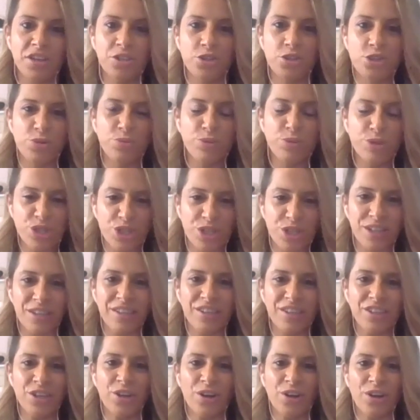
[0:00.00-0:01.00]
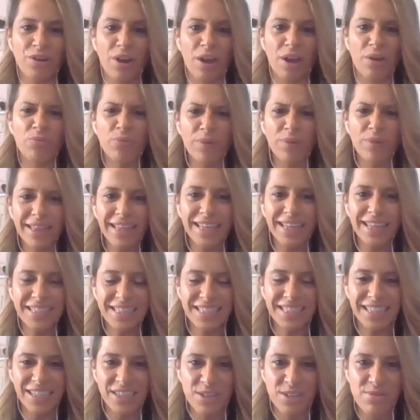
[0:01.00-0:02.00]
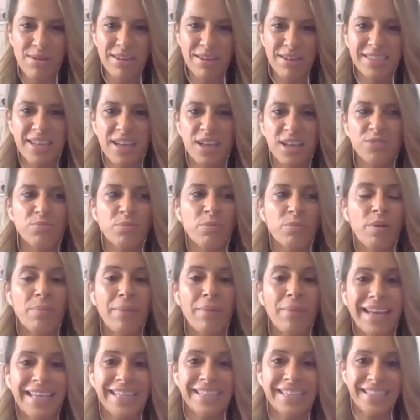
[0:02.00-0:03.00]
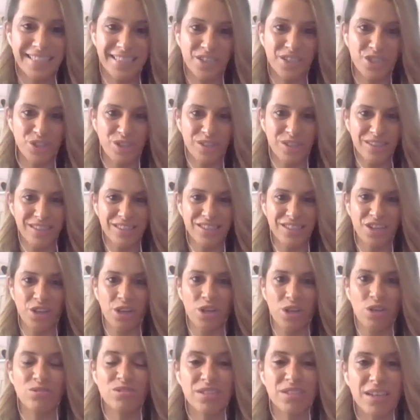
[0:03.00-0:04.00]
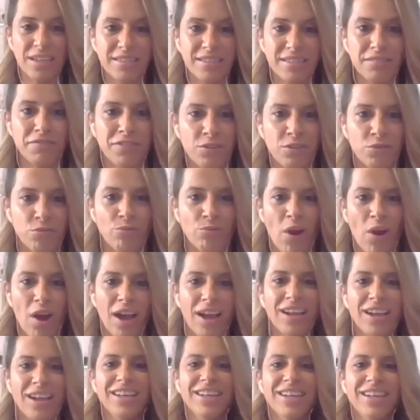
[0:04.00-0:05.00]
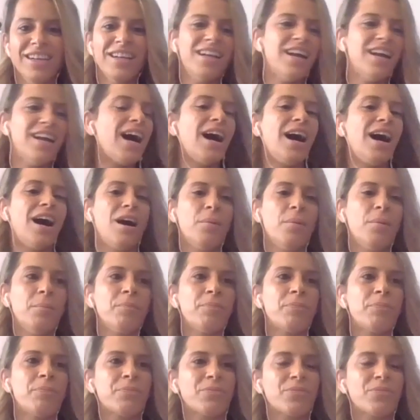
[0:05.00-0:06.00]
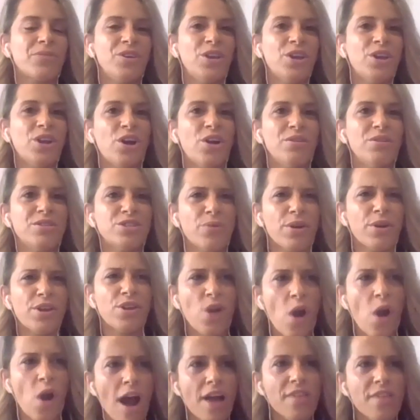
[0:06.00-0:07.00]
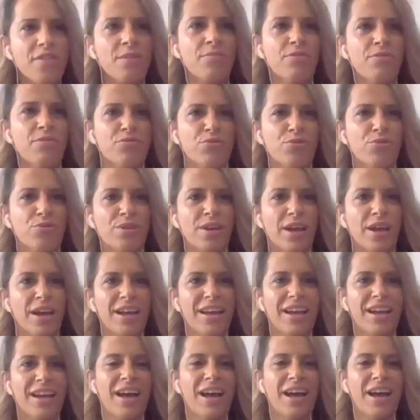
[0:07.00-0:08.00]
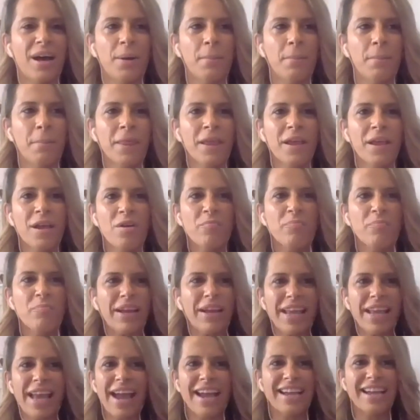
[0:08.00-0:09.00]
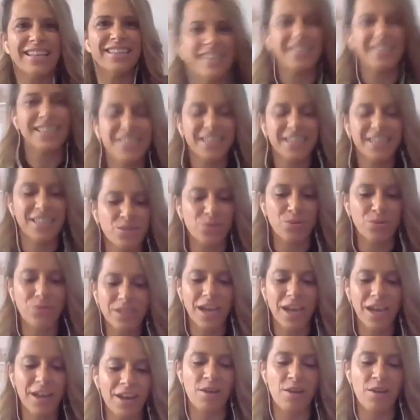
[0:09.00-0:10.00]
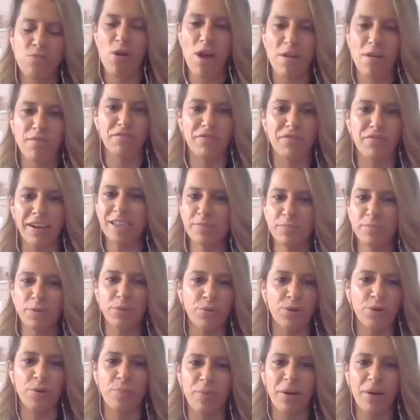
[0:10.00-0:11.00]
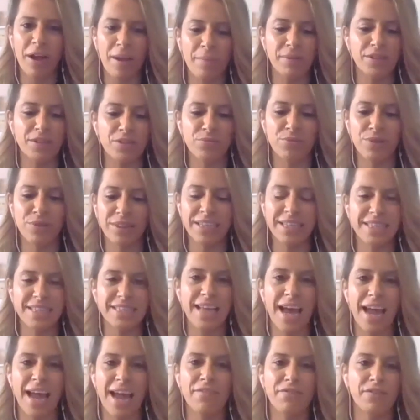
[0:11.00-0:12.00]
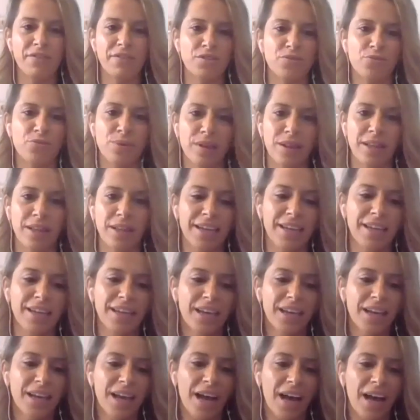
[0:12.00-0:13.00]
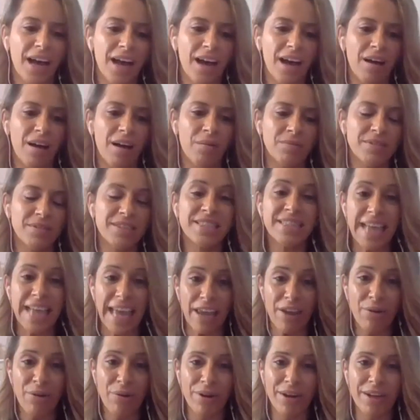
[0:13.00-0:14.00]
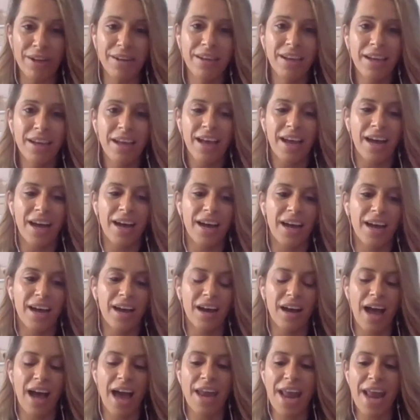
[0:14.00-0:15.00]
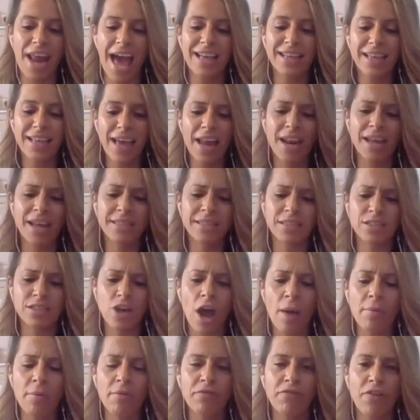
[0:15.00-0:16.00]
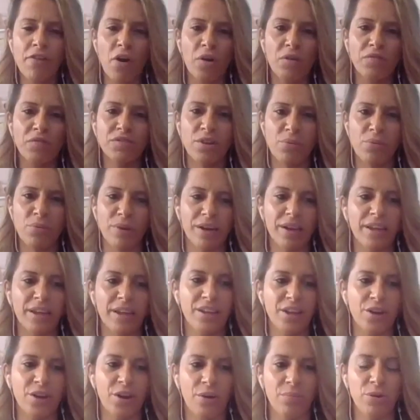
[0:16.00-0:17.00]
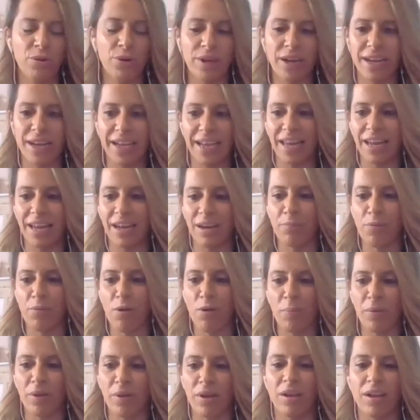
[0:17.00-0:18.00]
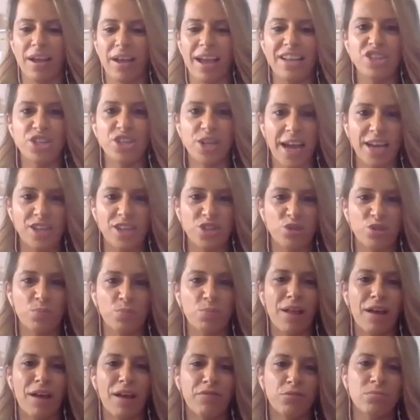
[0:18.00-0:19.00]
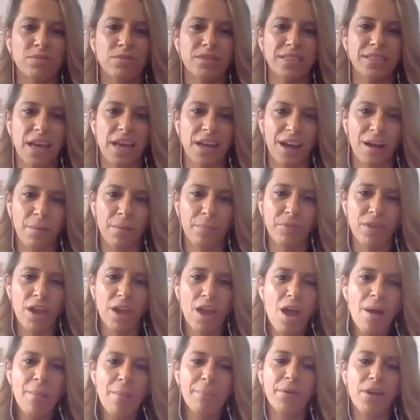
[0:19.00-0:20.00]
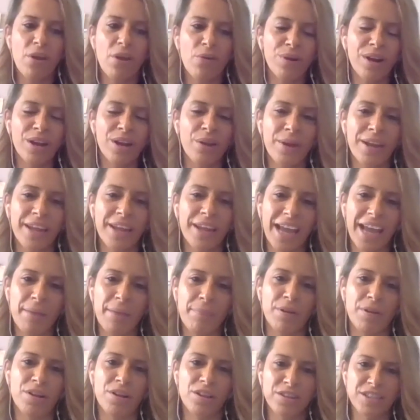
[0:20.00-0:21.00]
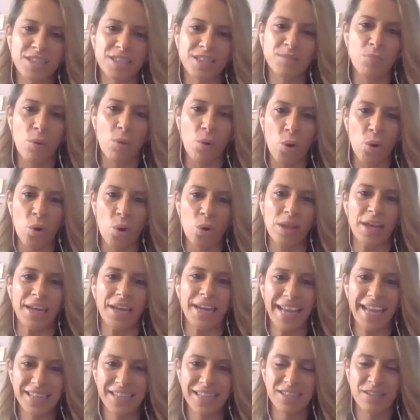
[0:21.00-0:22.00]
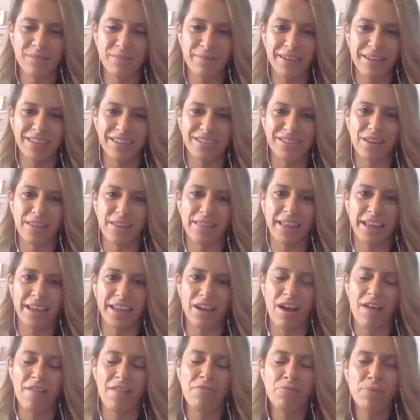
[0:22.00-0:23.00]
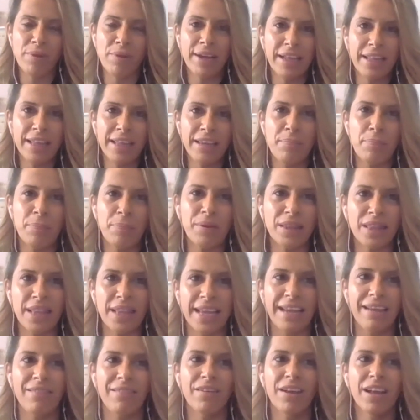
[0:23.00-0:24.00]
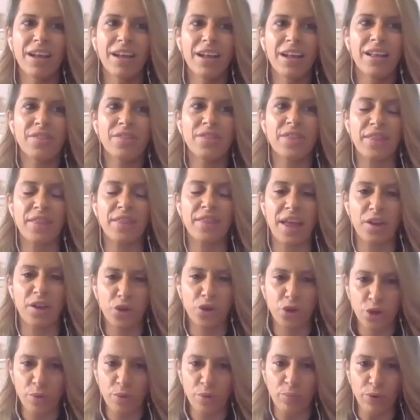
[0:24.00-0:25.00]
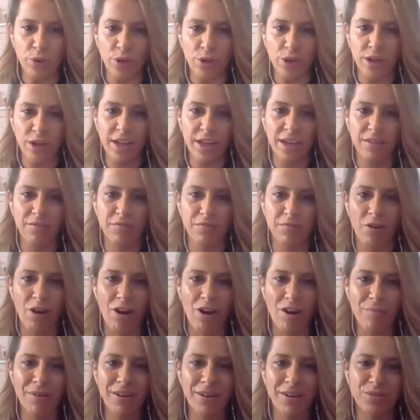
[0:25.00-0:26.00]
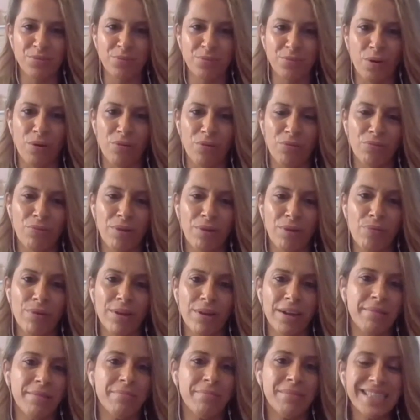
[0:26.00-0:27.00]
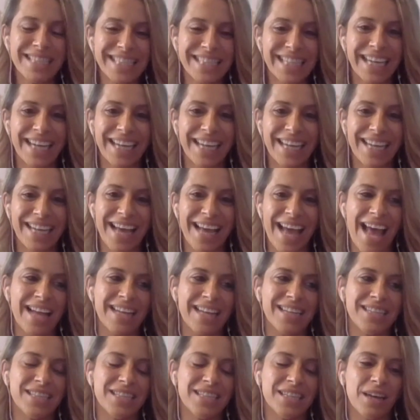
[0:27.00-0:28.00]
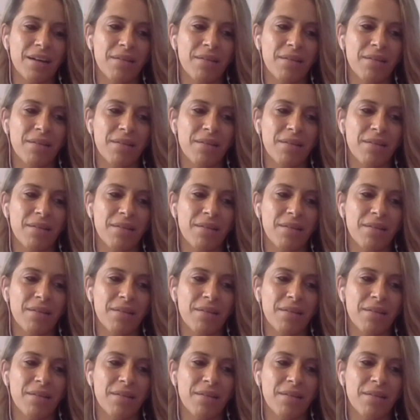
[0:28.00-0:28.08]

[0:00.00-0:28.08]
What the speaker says: intuition, like really listening to ourselves when we're making decisions. Does it feel right? So I guide them through that. But yeah, it's all done in a private Facebook group, babe. It's really safe. It's really sacred. And as time evolves, I really, I'm looking at getting a proper educational platform set up, but I really want to keep it small and intimate, because I really believe that community environment is what we're really missing. And,